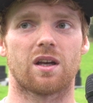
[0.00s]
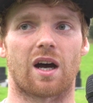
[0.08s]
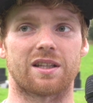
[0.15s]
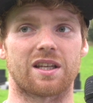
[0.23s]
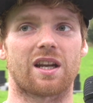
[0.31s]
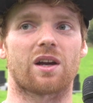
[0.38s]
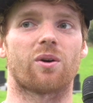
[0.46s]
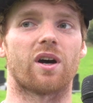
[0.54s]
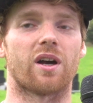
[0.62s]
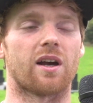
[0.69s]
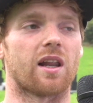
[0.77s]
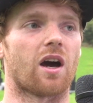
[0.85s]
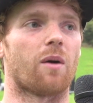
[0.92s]
I did it quite
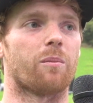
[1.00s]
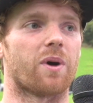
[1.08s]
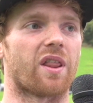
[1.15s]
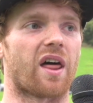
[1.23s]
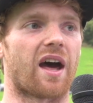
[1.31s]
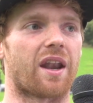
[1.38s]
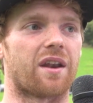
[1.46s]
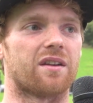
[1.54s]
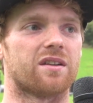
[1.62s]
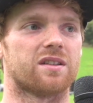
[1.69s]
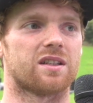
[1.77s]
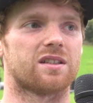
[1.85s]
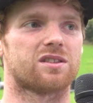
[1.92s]
early on, but
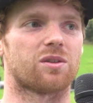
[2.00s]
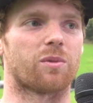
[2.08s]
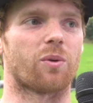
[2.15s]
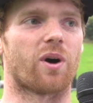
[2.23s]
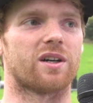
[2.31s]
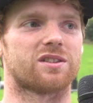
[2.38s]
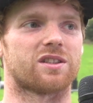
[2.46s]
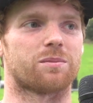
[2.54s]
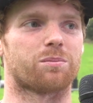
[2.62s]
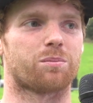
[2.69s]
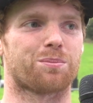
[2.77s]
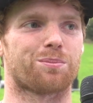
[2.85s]
then it took me a while to